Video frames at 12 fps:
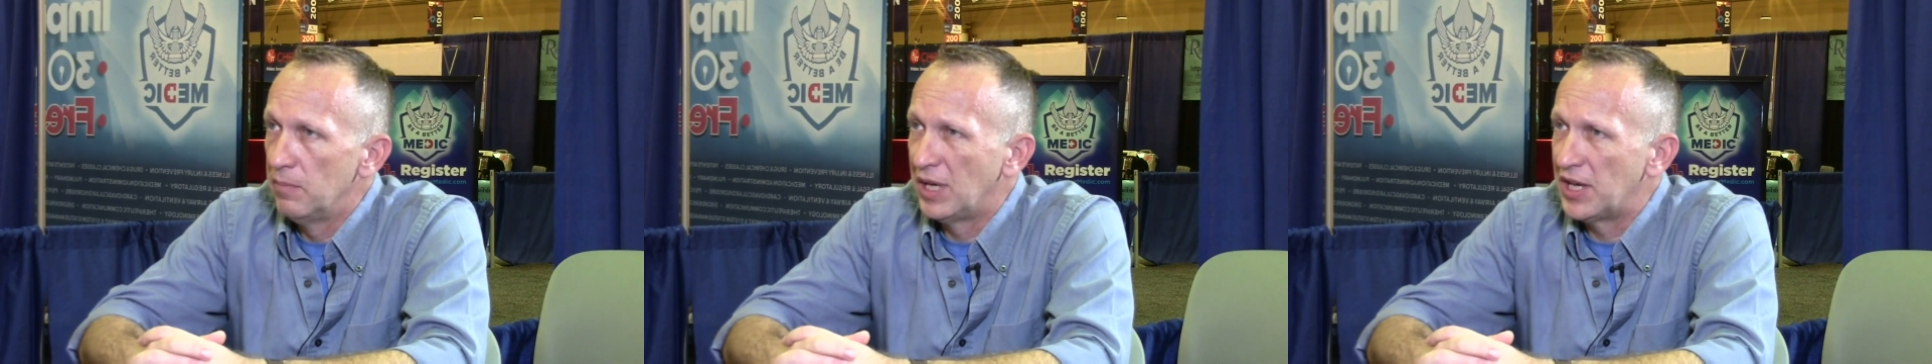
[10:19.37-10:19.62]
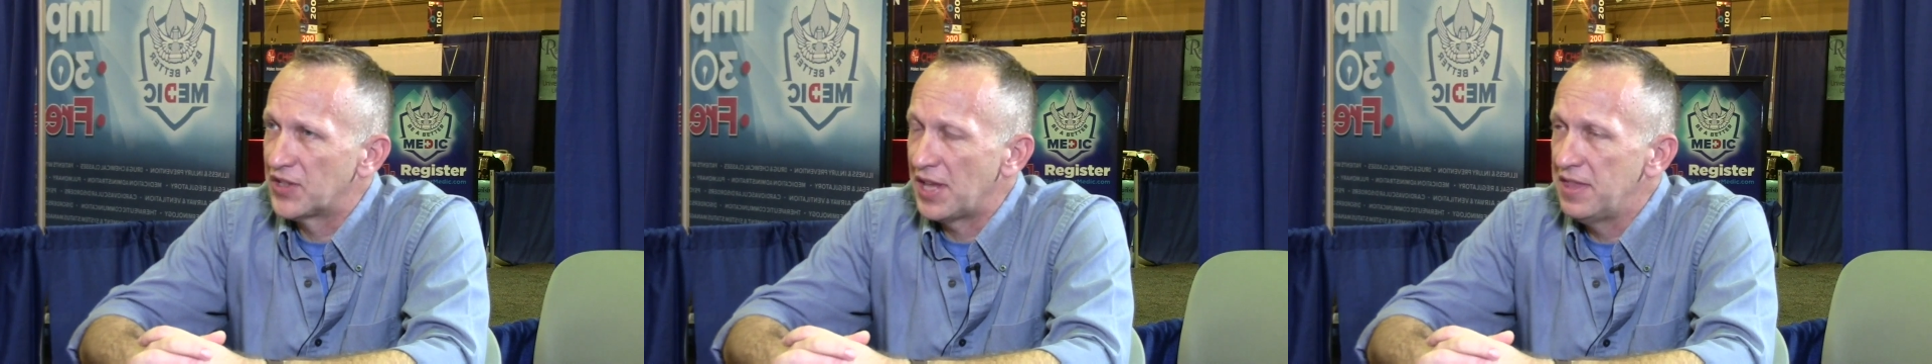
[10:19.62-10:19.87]

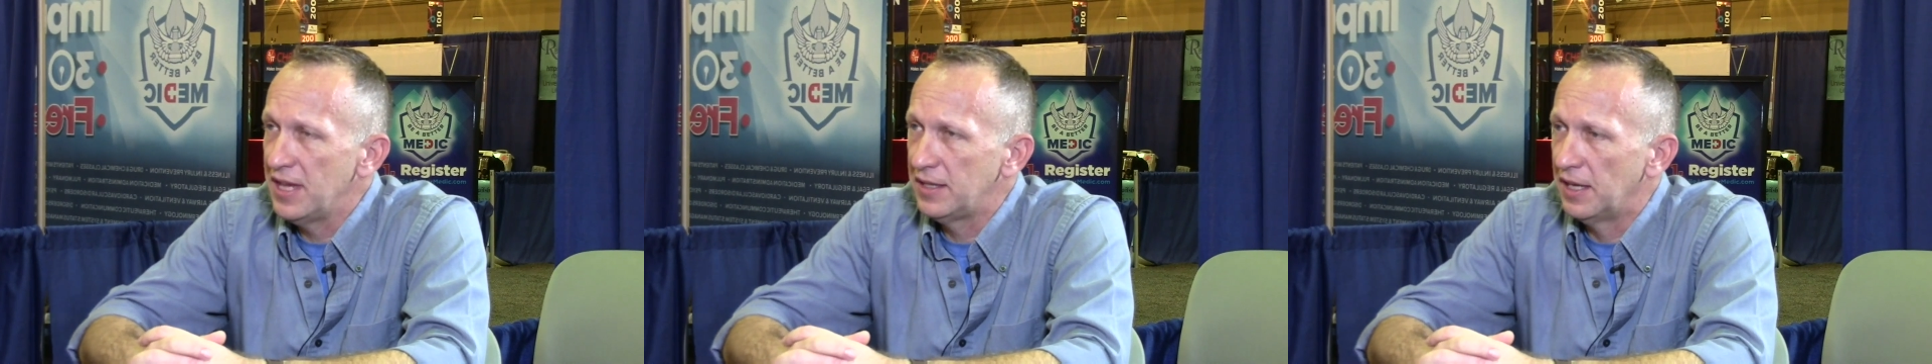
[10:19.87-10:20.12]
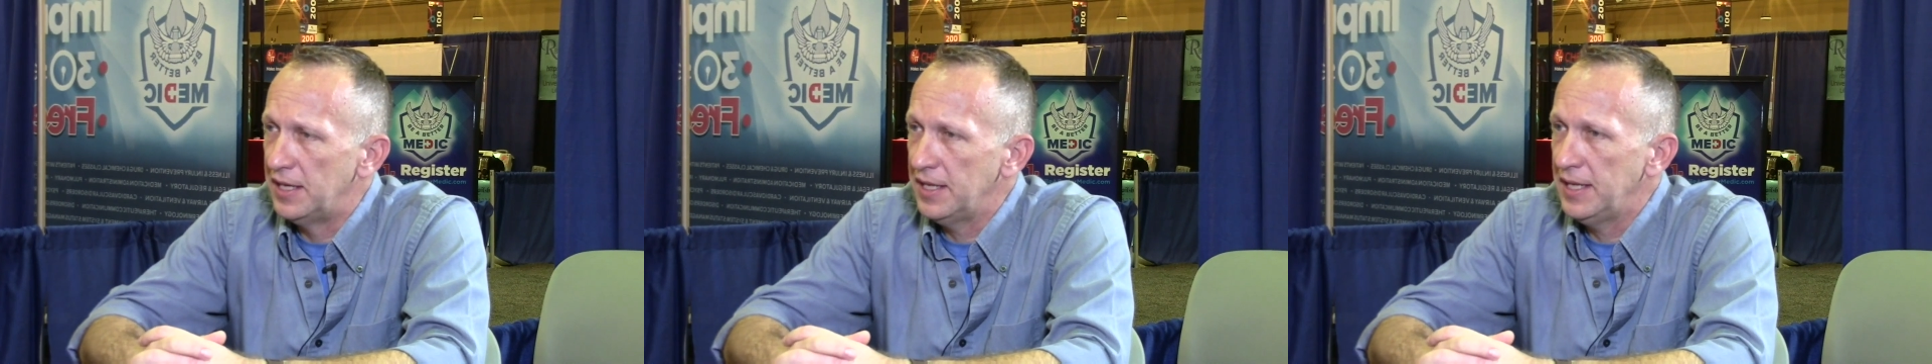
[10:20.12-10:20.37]
because I
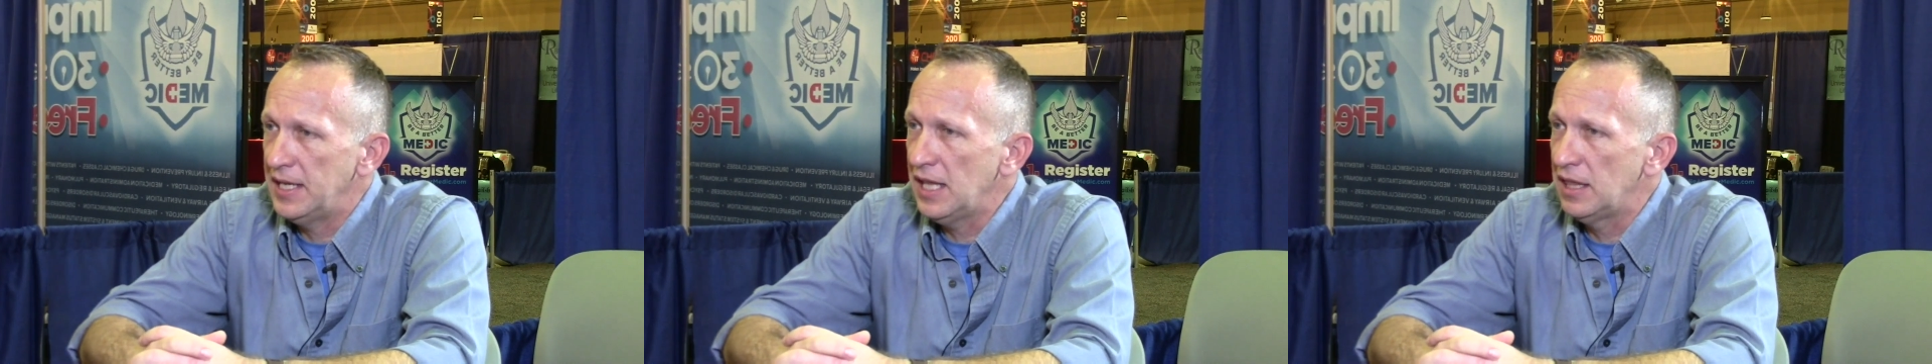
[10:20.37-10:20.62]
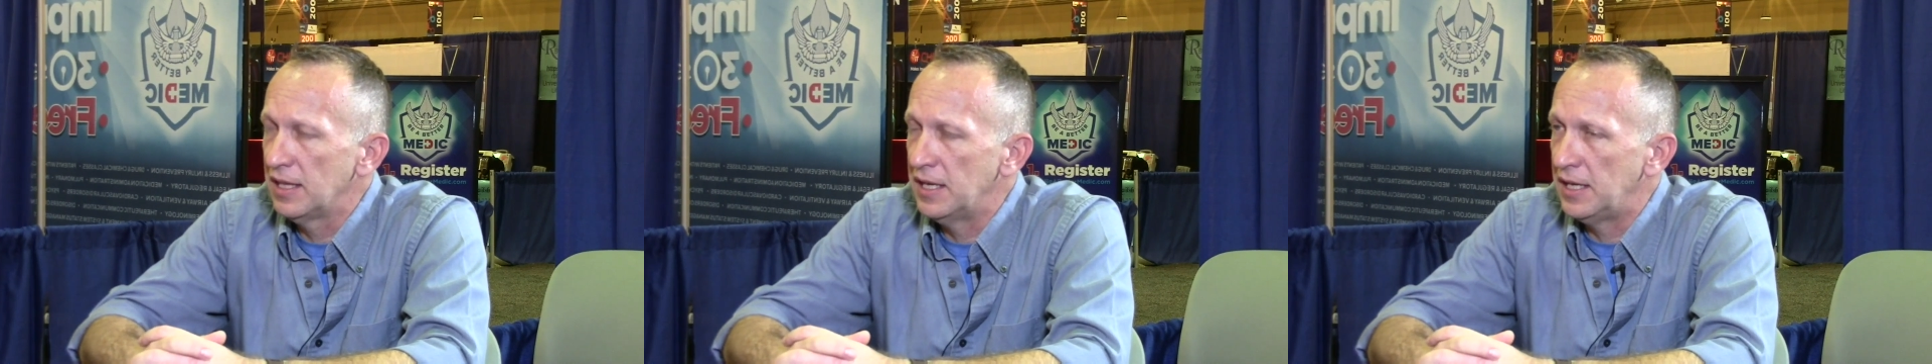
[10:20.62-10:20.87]
think that
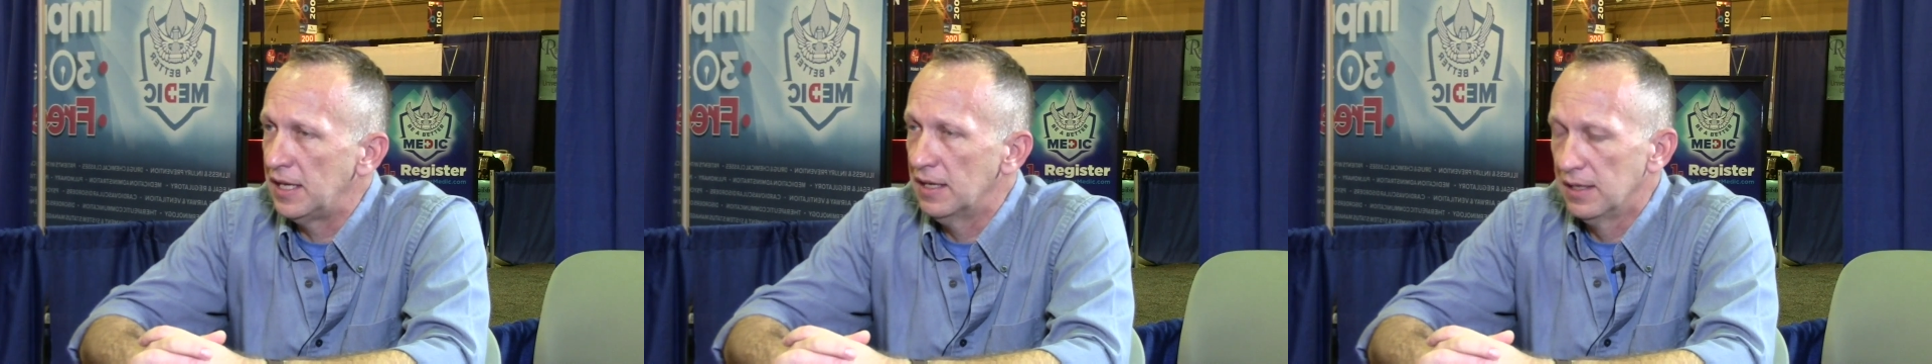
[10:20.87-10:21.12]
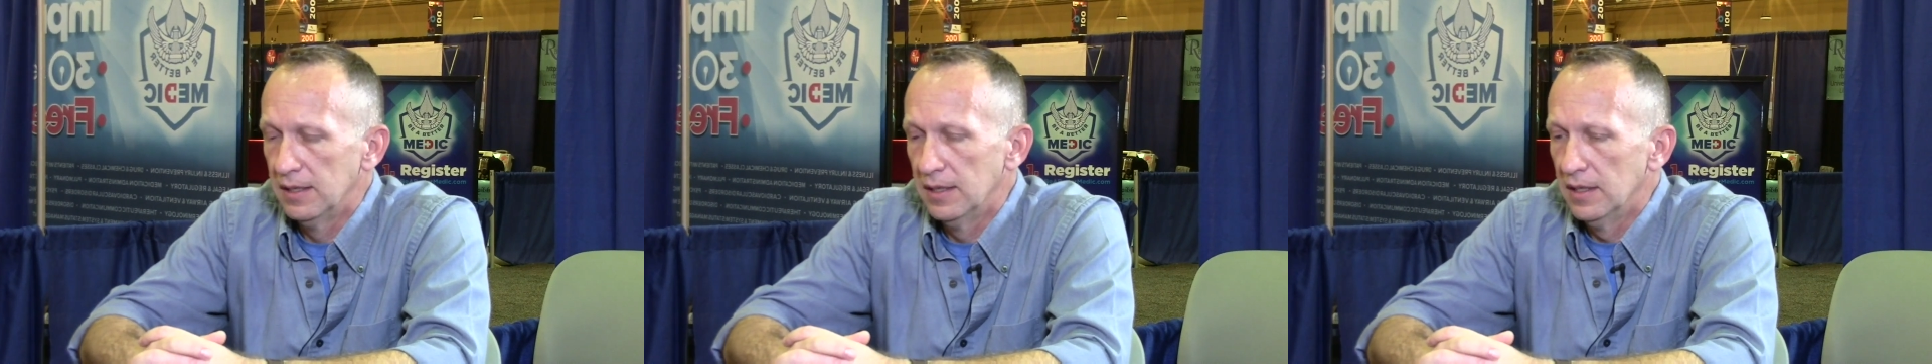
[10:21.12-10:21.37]
anything,